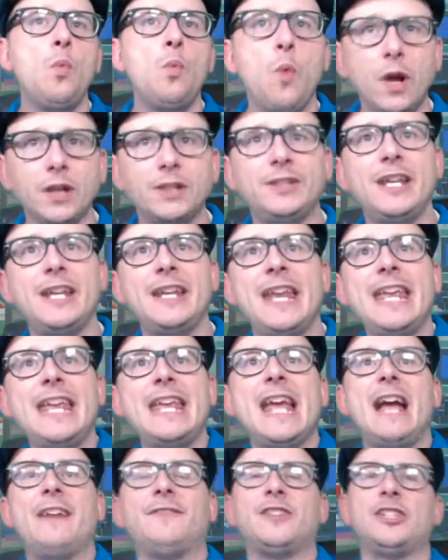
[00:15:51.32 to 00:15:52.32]
what did he
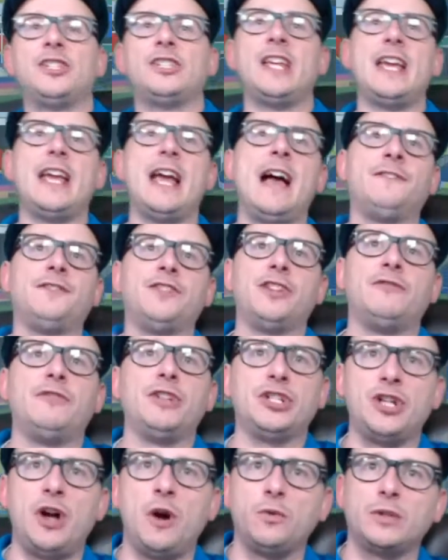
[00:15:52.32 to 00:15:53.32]
have to say after the
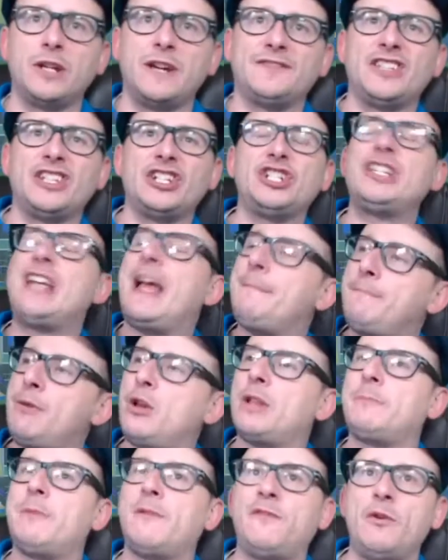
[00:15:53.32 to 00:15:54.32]
result, after the
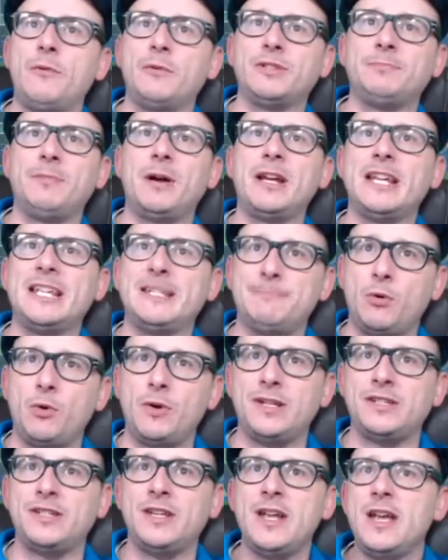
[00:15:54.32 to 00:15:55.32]
shambolic performance by his
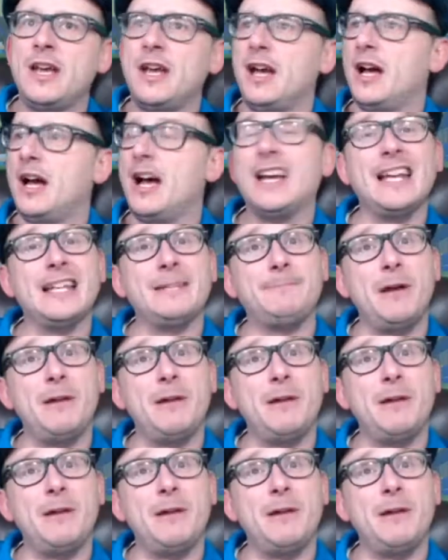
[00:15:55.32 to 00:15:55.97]
boys uh, against